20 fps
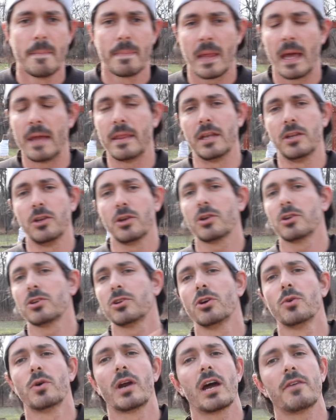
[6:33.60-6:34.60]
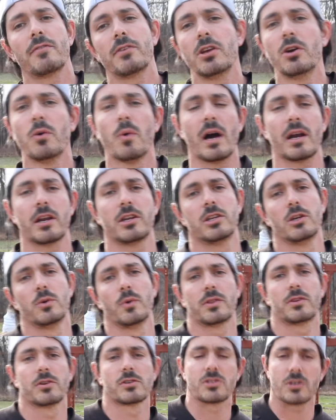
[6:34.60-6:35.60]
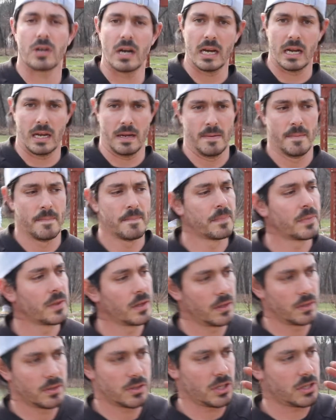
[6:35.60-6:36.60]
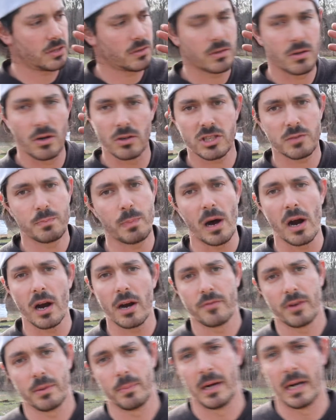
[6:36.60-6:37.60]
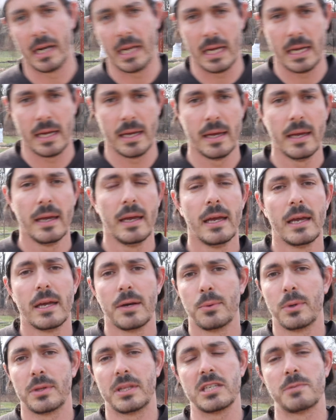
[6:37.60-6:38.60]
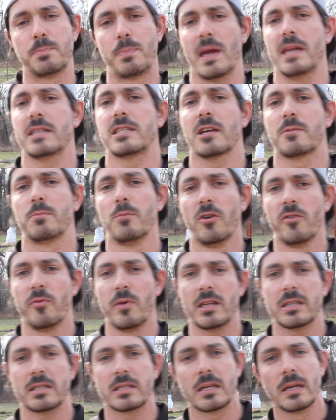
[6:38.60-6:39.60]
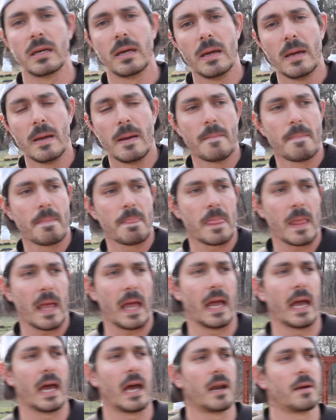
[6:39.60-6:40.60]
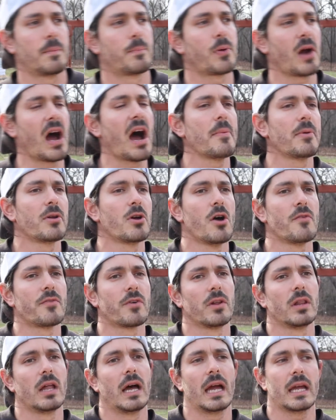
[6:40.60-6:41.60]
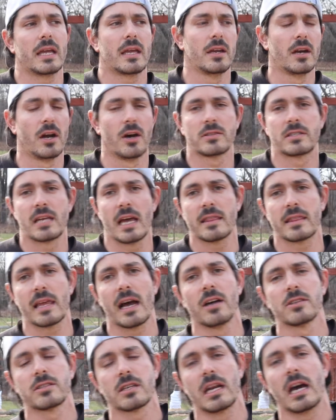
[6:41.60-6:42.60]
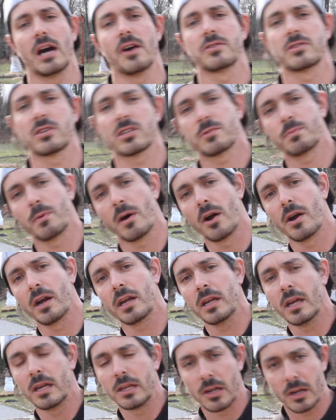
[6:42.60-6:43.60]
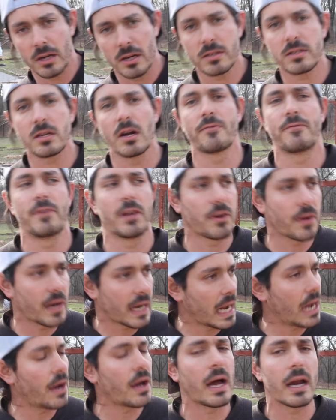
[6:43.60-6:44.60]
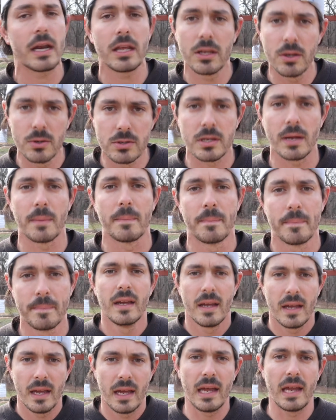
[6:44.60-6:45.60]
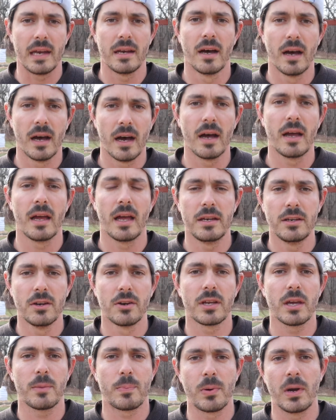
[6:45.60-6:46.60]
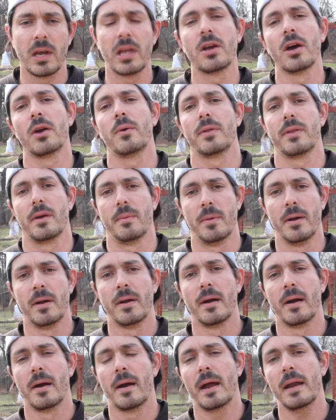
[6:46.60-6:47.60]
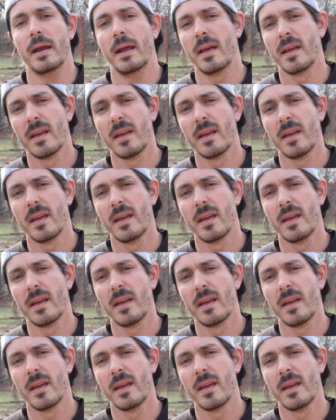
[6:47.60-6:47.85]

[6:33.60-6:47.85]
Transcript: and then you can do whatever you want to do with your training. Just go spar everybody with these basic movements, and probably over like, you know, 10,000 hours of sparring, you're gonna start figuring out how to use them, and you'll get pretty good with them, all right?